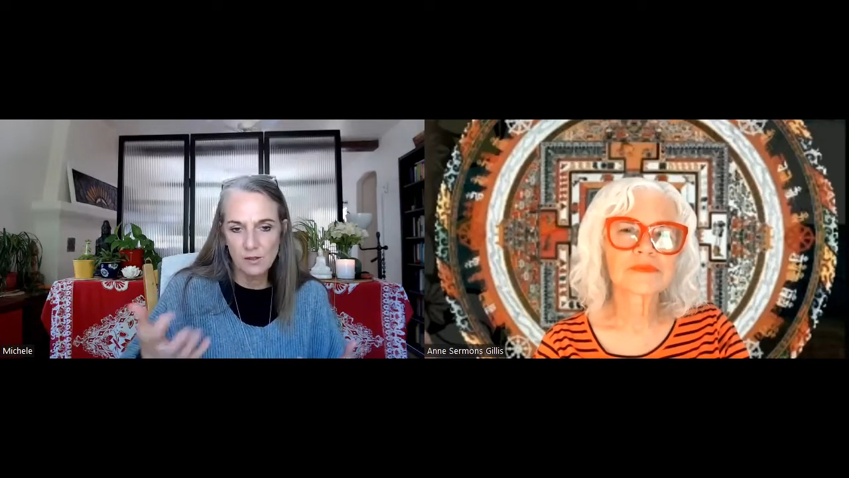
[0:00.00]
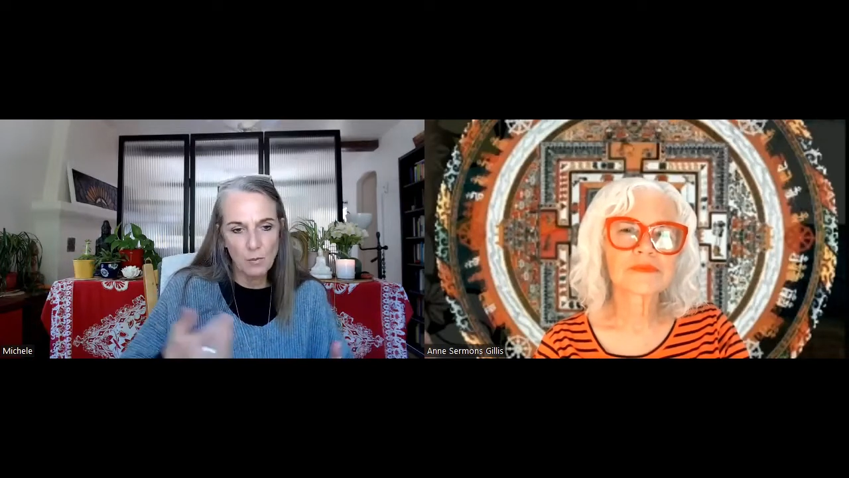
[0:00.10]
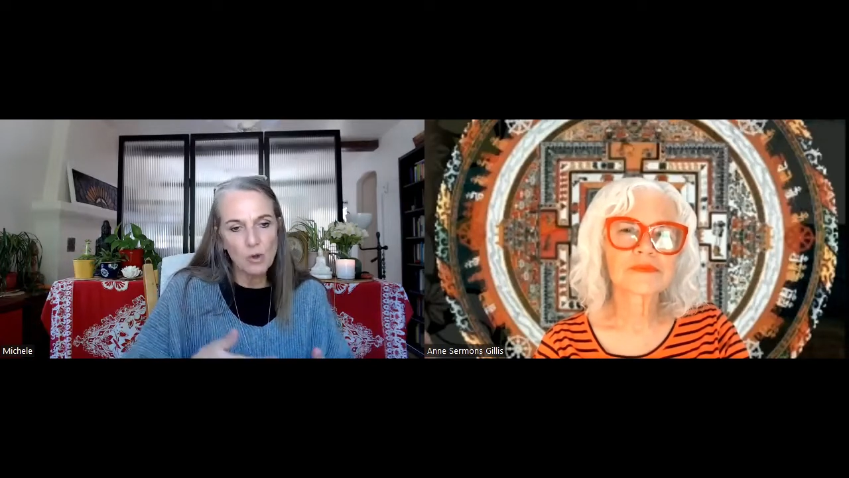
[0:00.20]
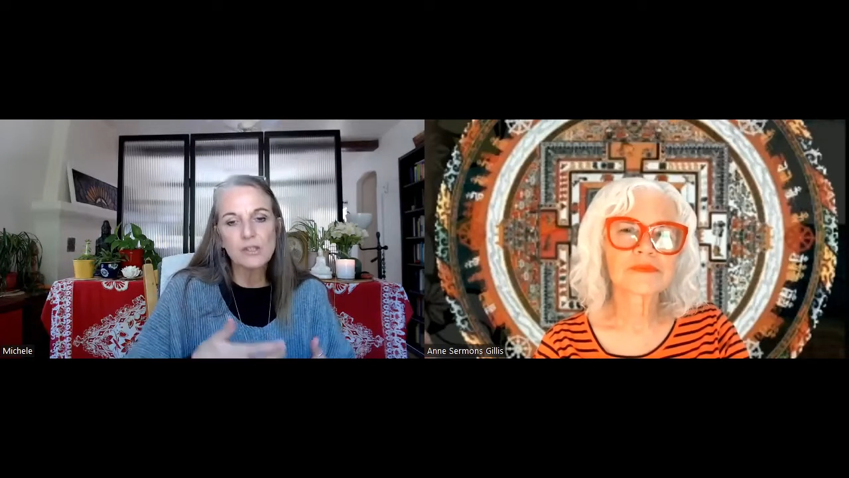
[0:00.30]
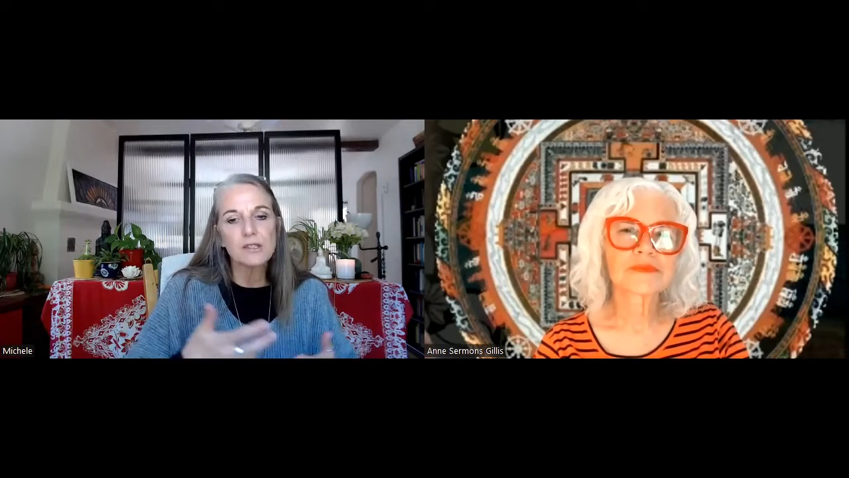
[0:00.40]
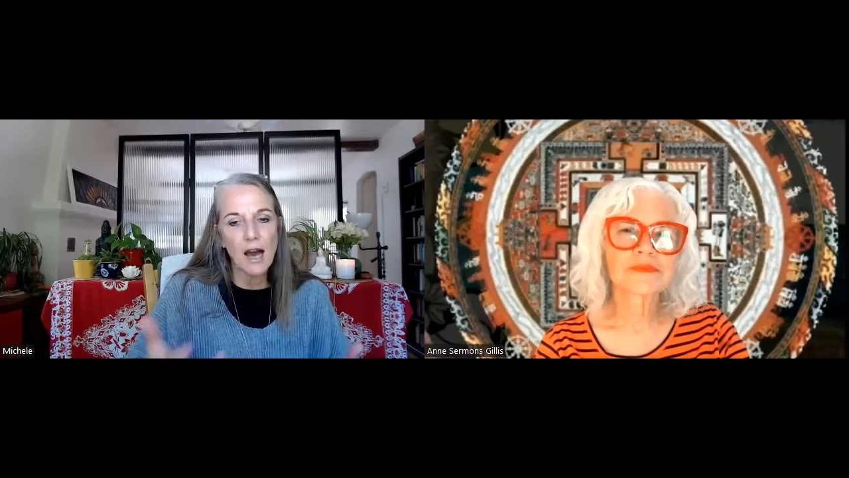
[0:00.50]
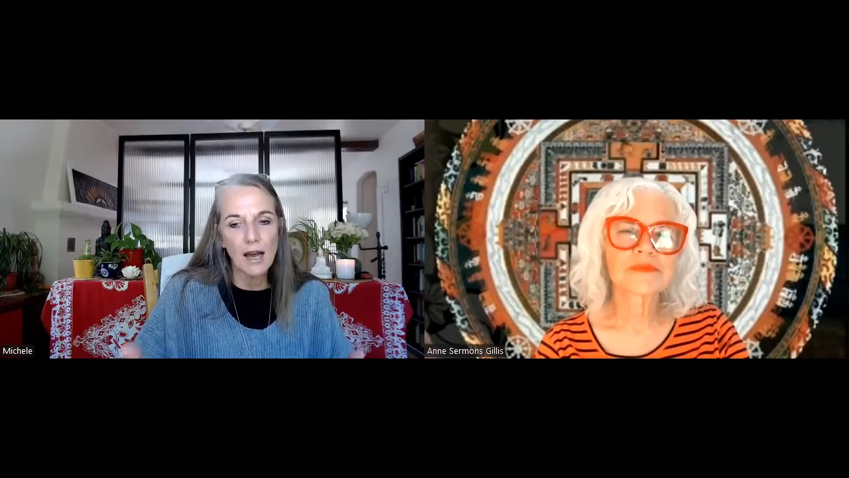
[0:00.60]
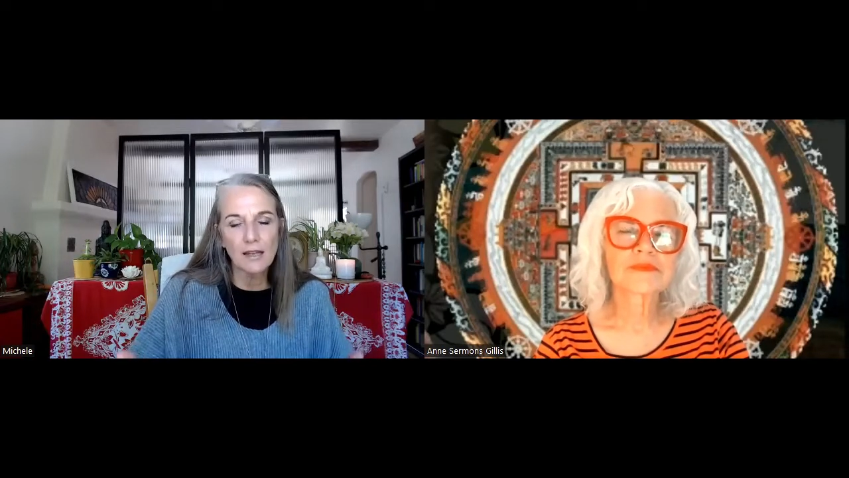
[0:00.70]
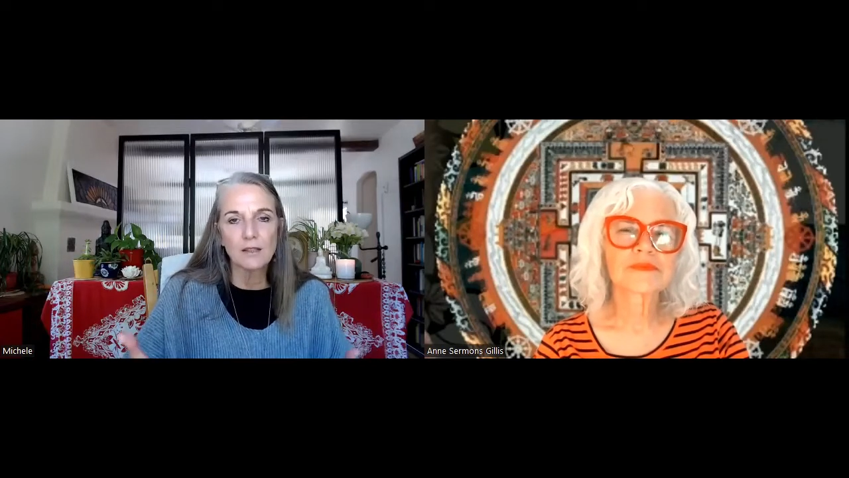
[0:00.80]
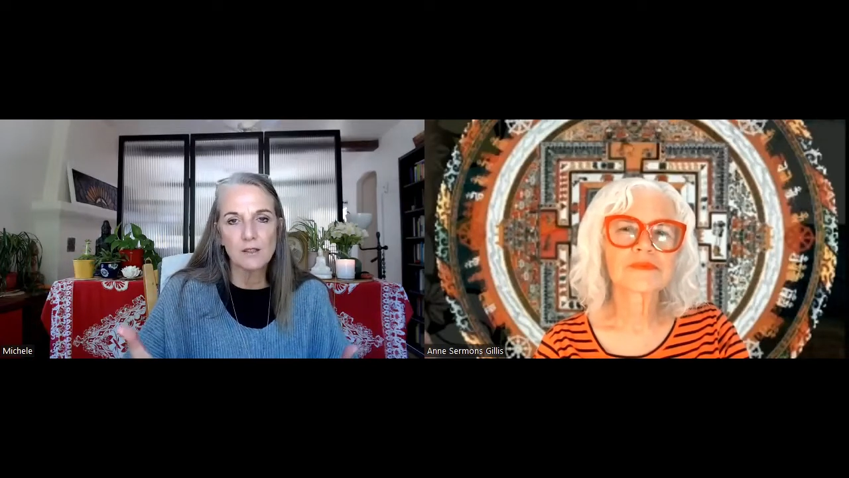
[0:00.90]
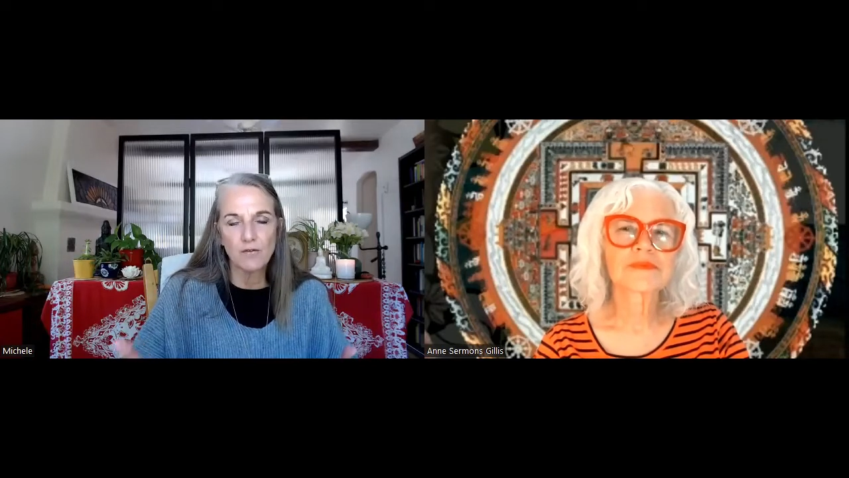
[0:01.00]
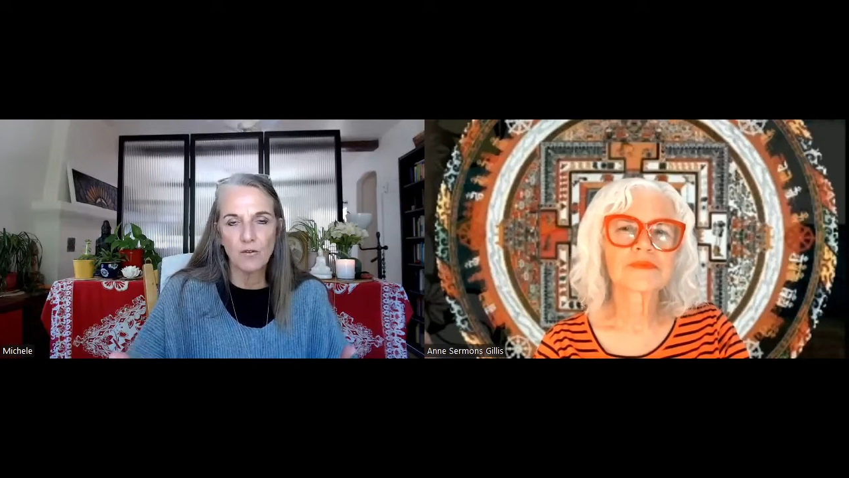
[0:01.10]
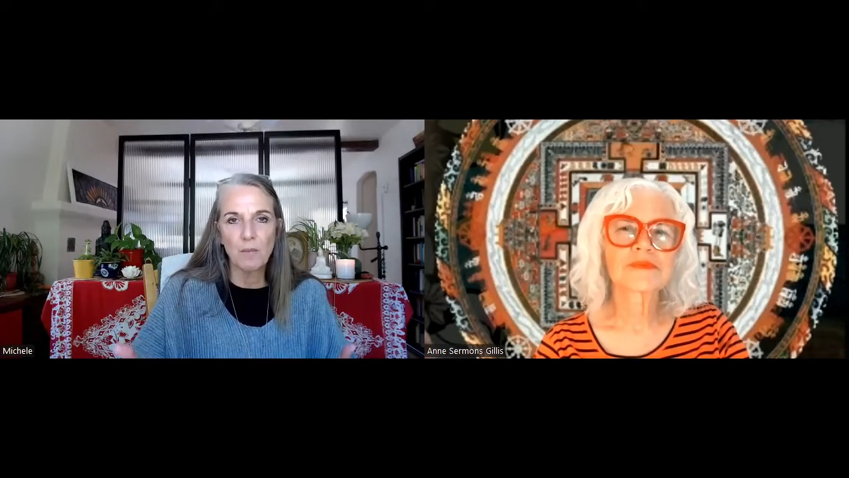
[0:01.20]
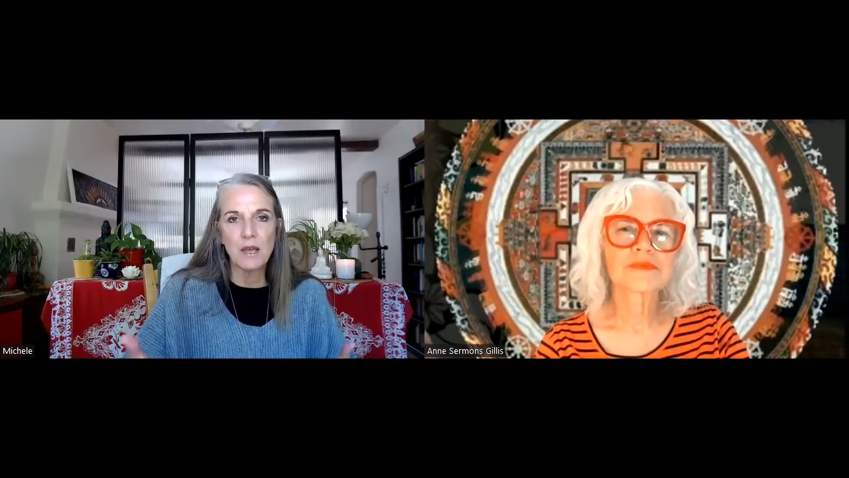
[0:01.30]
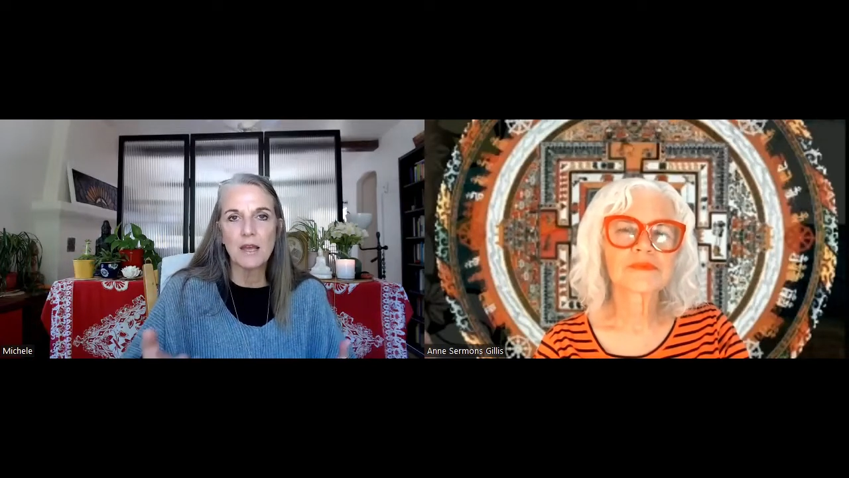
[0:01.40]
more silence for
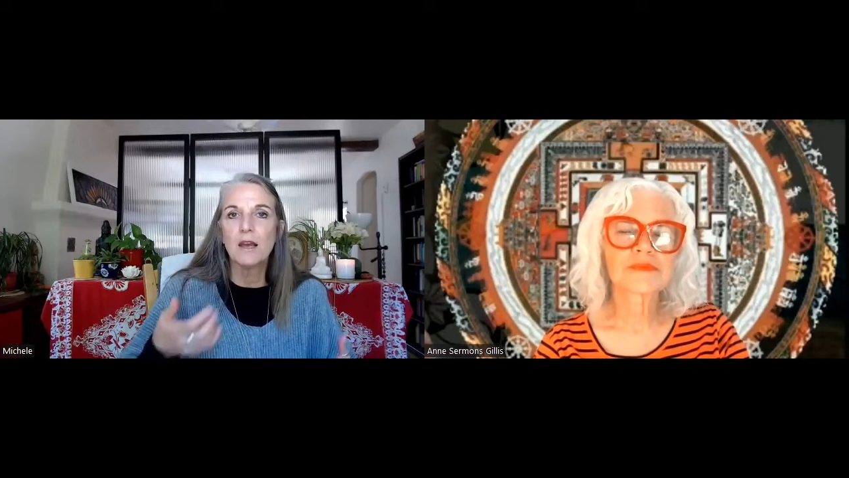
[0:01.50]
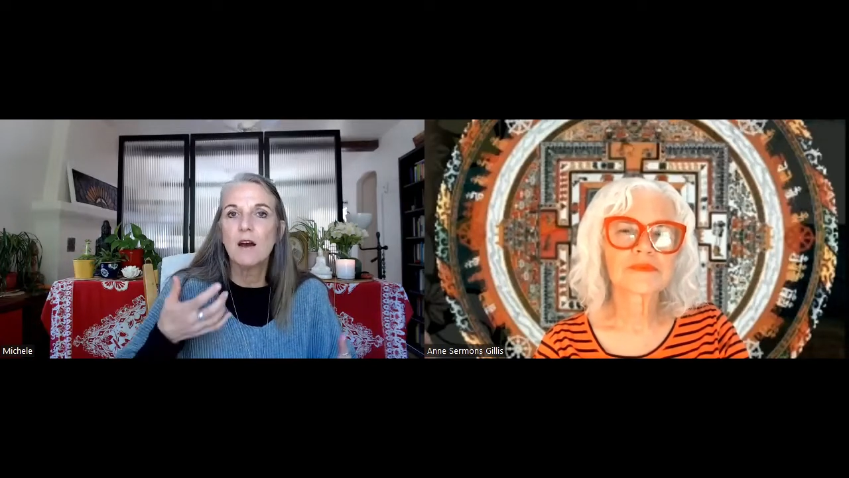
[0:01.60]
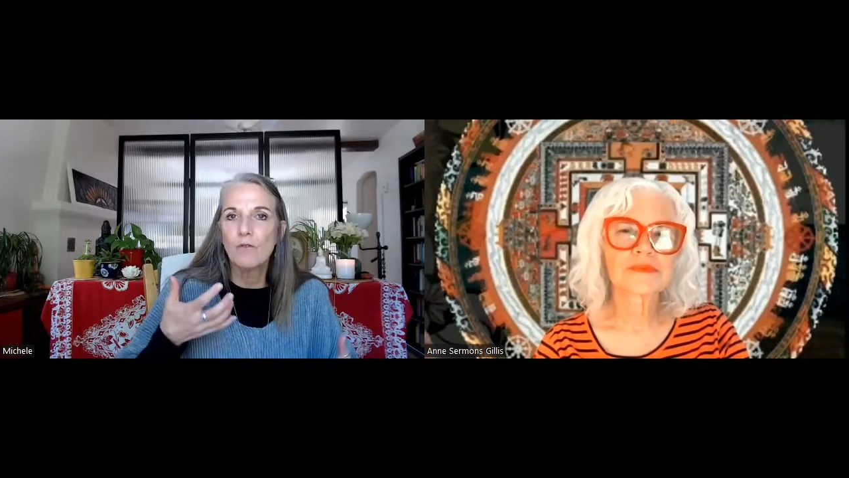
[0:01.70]
me